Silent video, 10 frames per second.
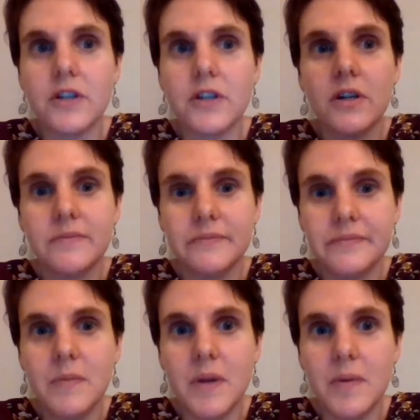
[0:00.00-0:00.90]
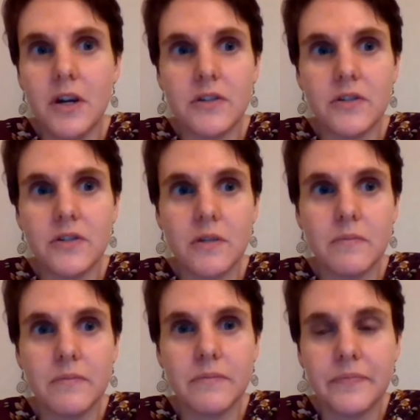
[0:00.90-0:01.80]
on, and maybe also
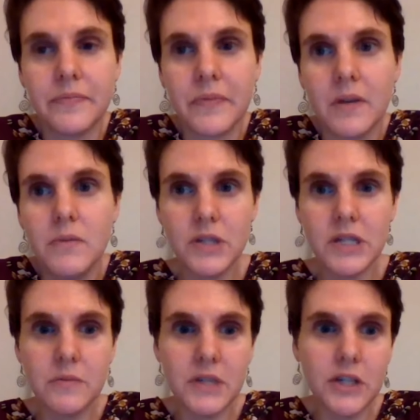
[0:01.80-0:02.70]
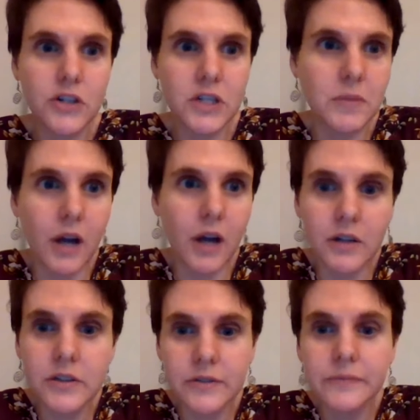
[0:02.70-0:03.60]
some museum leadership bloggers.